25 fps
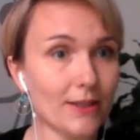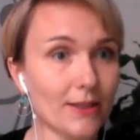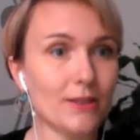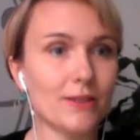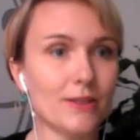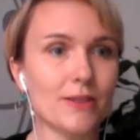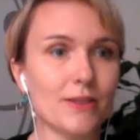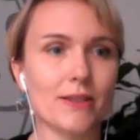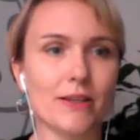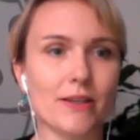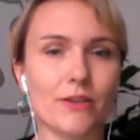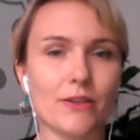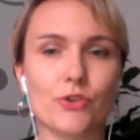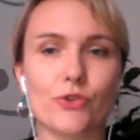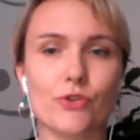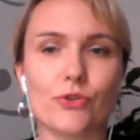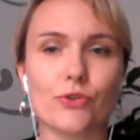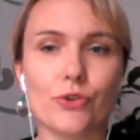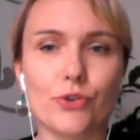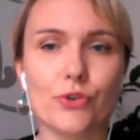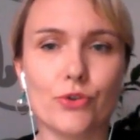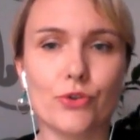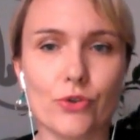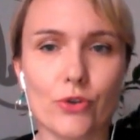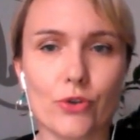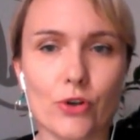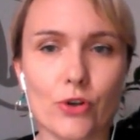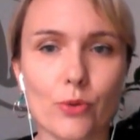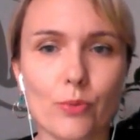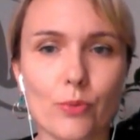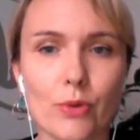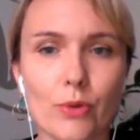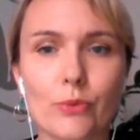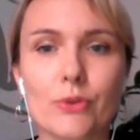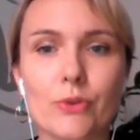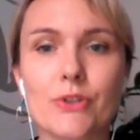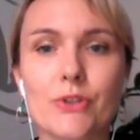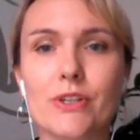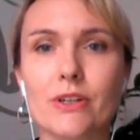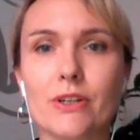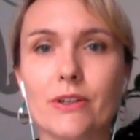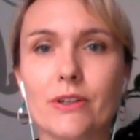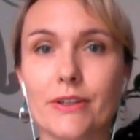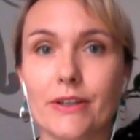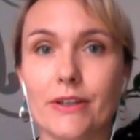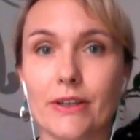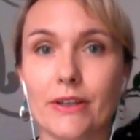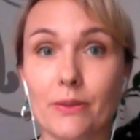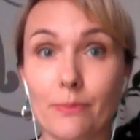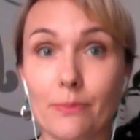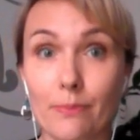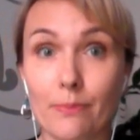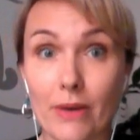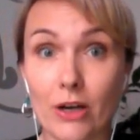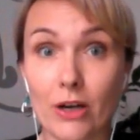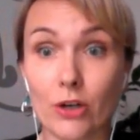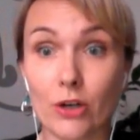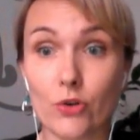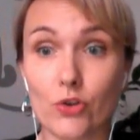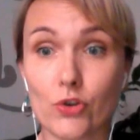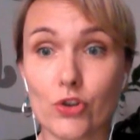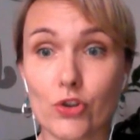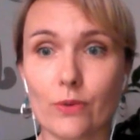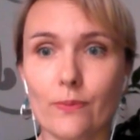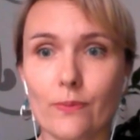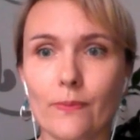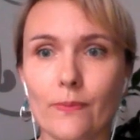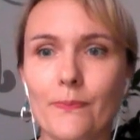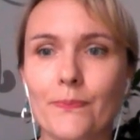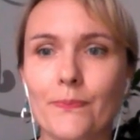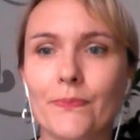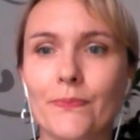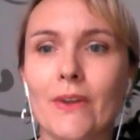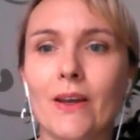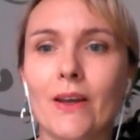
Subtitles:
in Central Europe, but we're starting in Belgium.